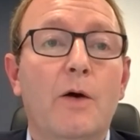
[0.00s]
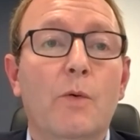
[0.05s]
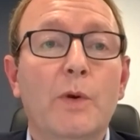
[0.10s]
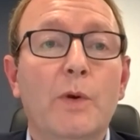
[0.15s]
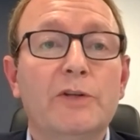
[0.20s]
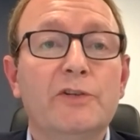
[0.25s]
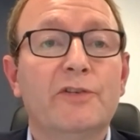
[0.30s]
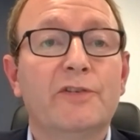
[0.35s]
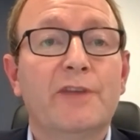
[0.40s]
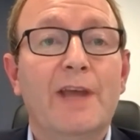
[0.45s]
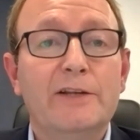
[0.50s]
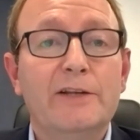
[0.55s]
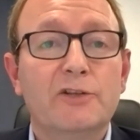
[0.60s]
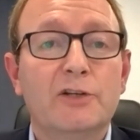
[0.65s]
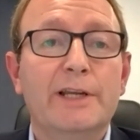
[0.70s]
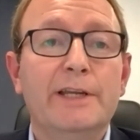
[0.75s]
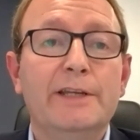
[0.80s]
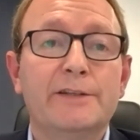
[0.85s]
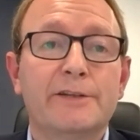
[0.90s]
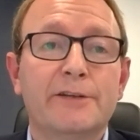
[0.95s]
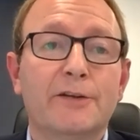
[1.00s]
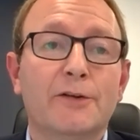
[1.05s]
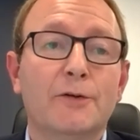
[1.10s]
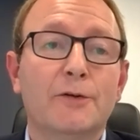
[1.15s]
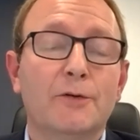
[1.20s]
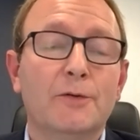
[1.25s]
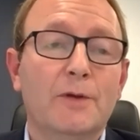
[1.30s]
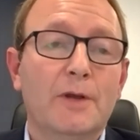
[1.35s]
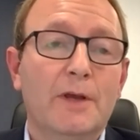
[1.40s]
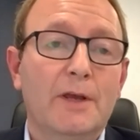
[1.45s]
which is actually
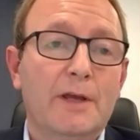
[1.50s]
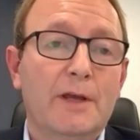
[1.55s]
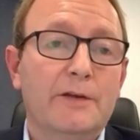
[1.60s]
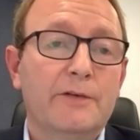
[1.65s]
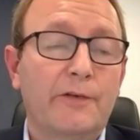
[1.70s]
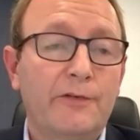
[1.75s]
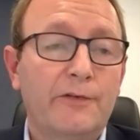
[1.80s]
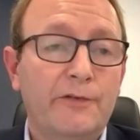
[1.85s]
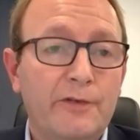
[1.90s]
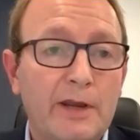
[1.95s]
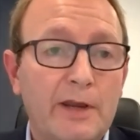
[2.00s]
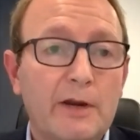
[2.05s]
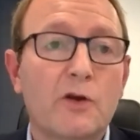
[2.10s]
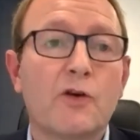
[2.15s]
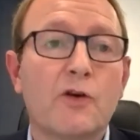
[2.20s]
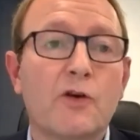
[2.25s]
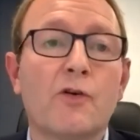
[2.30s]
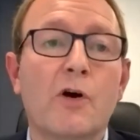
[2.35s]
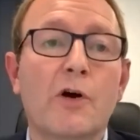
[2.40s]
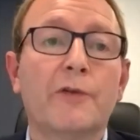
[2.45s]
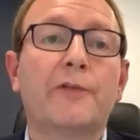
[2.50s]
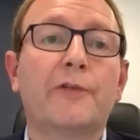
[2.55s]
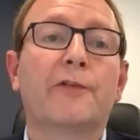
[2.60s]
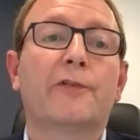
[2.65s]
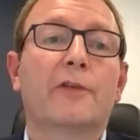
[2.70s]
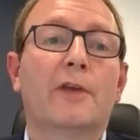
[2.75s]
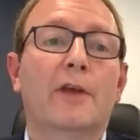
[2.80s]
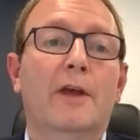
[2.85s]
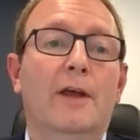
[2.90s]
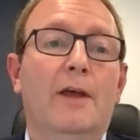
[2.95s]
to sit
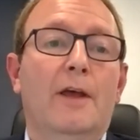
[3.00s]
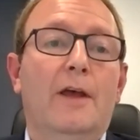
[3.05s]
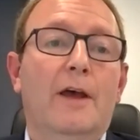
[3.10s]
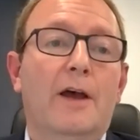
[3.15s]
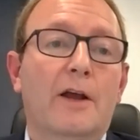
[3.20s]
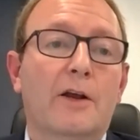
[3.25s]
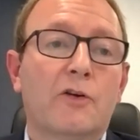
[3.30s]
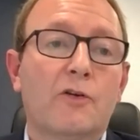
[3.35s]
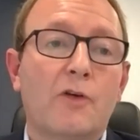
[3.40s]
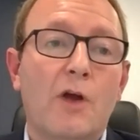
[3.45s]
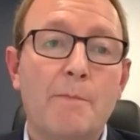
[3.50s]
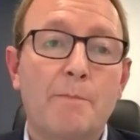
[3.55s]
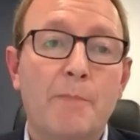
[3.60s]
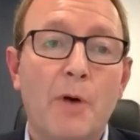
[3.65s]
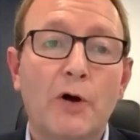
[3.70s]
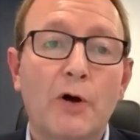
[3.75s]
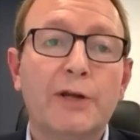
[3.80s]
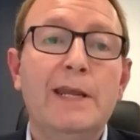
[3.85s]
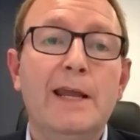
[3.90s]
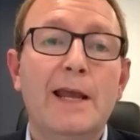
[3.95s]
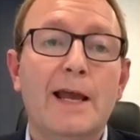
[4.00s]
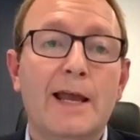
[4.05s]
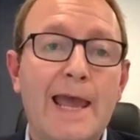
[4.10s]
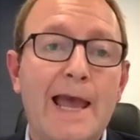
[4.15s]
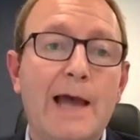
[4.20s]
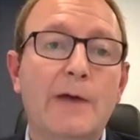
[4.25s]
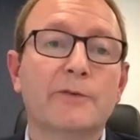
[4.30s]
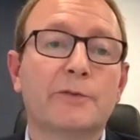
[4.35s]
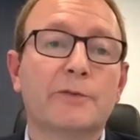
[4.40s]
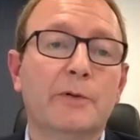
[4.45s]
across a body
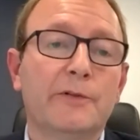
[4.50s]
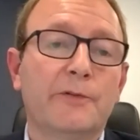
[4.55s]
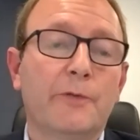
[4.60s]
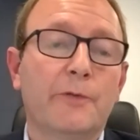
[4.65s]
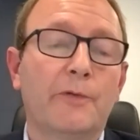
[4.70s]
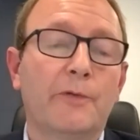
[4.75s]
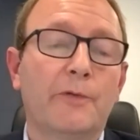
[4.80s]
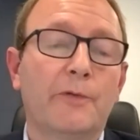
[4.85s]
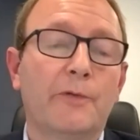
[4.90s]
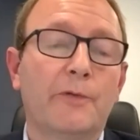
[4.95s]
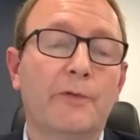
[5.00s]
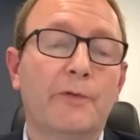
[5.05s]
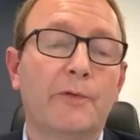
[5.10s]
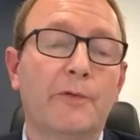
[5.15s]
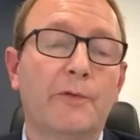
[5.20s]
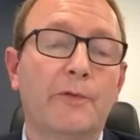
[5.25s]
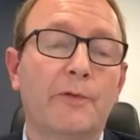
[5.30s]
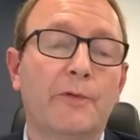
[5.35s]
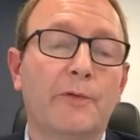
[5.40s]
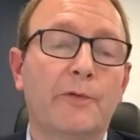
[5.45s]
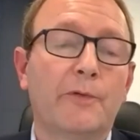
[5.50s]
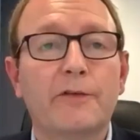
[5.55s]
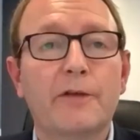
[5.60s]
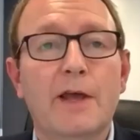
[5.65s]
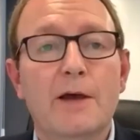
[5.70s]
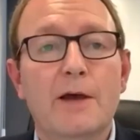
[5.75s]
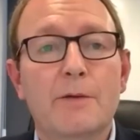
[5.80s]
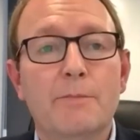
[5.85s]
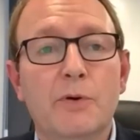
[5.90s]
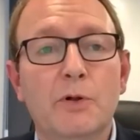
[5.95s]
accountable to assist
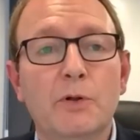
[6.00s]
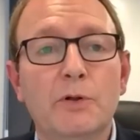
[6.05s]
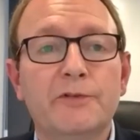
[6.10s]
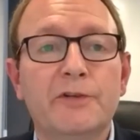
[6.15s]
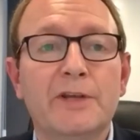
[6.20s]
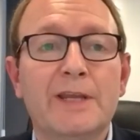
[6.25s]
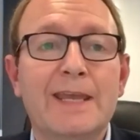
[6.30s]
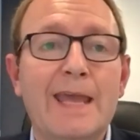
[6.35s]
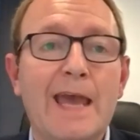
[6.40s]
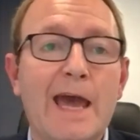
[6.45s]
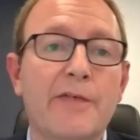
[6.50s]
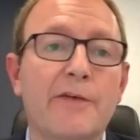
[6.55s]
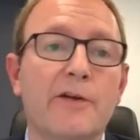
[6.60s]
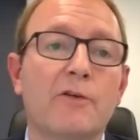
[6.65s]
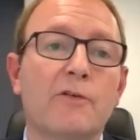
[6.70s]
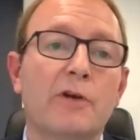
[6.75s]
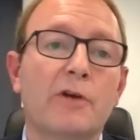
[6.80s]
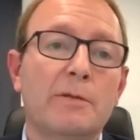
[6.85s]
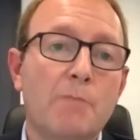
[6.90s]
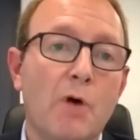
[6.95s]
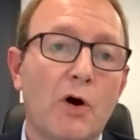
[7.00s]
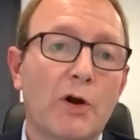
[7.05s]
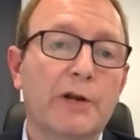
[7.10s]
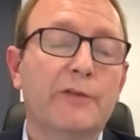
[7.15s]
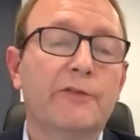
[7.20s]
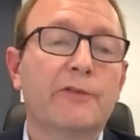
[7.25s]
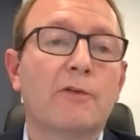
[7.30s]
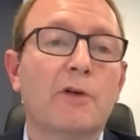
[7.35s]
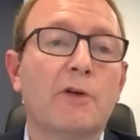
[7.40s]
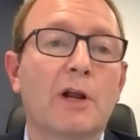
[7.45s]
governments pull together and
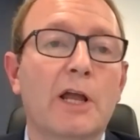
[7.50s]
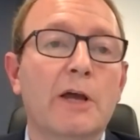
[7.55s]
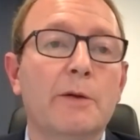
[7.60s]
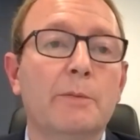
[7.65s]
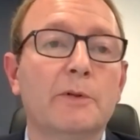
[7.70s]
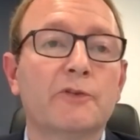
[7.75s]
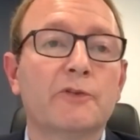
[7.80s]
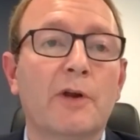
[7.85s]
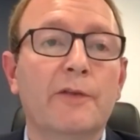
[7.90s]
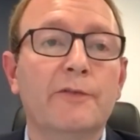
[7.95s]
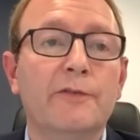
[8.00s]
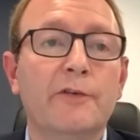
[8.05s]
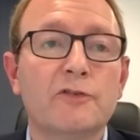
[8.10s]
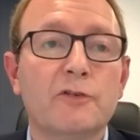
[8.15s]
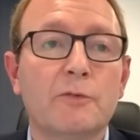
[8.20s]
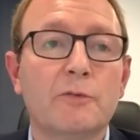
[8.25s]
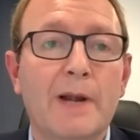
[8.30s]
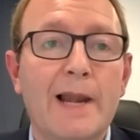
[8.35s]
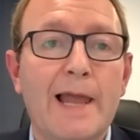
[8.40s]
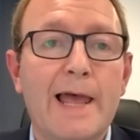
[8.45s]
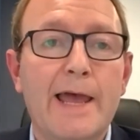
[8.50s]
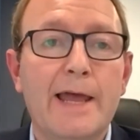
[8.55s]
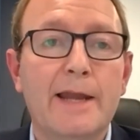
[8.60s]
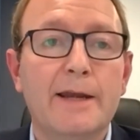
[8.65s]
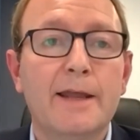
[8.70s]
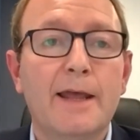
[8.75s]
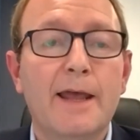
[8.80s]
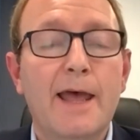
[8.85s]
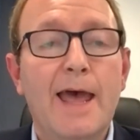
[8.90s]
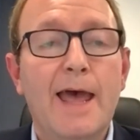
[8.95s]
monitor a global transition
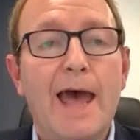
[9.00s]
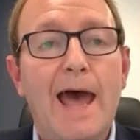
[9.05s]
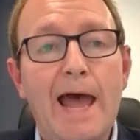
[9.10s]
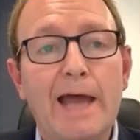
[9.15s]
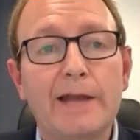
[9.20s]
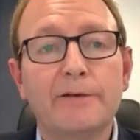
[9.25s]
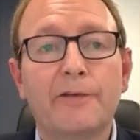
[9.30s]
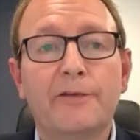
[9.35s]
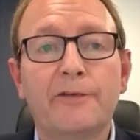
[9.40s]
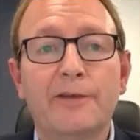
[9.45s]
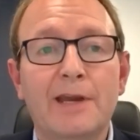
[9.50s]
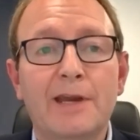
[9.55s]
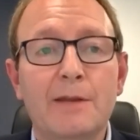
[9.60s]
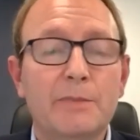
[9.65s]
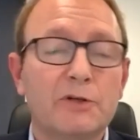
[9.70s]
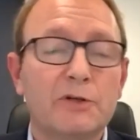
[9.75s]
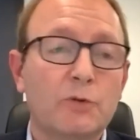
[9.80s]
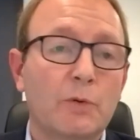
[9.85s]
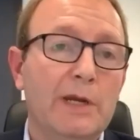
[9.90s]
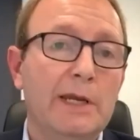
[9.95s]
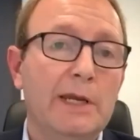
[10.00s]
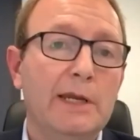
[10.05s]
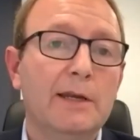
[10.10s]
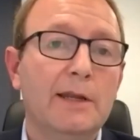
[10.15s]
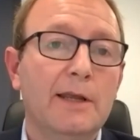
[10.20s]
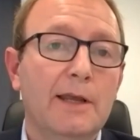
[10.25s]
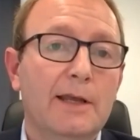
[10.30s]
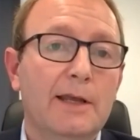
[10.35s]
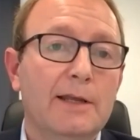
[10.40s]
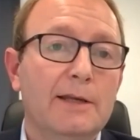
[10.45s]
plan, and to sit in
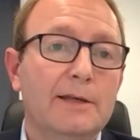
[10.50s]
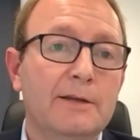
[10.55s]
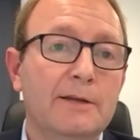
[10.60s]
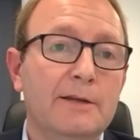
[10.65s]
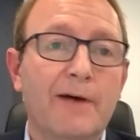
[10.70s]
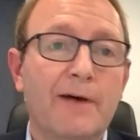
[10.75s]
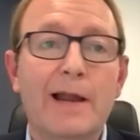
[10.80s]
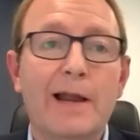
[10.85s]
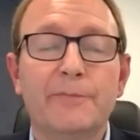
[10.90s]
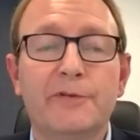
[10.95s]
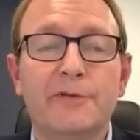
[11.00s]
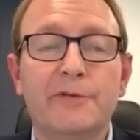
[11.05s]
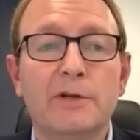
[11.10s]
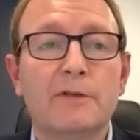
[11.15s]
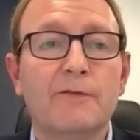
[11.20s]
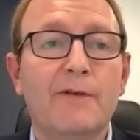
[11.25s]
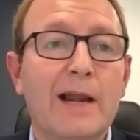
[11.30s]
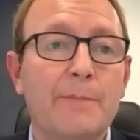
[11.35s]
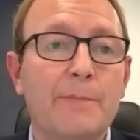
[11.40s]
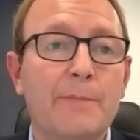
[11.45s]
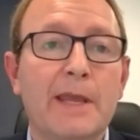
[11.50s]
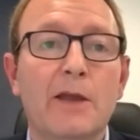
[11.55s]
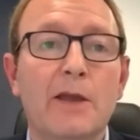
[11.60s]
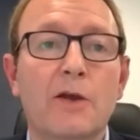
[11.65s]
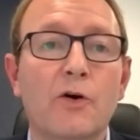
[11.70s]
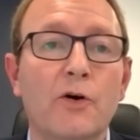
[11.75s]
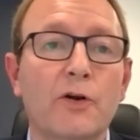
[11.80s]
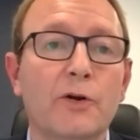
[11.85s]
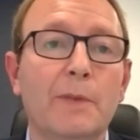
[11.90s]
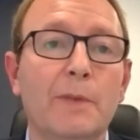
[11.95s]
between developed and developing
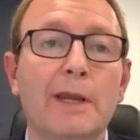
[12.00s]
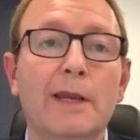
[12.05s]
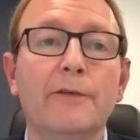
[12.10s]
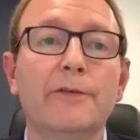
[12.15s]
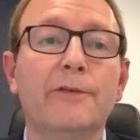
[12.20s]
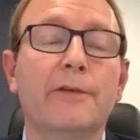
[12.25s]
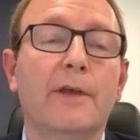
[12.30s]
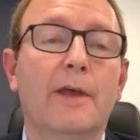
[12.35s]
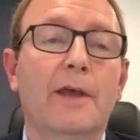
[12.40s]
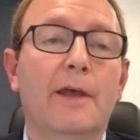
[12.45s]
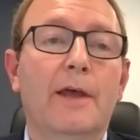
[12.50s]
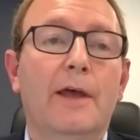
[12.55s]
economies,